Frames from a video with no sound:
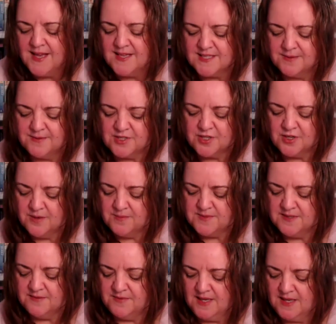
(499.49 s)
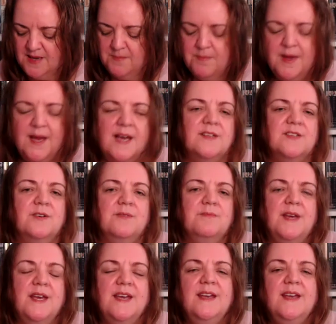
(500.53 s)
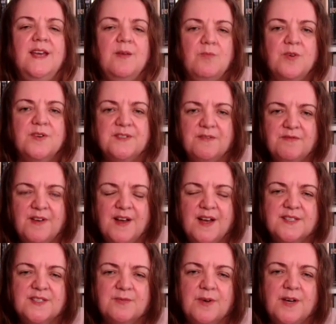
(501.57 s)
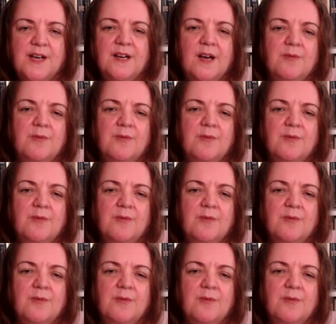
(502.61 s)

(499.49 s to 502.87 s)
So, in terms of the impact on me, it was a fast read.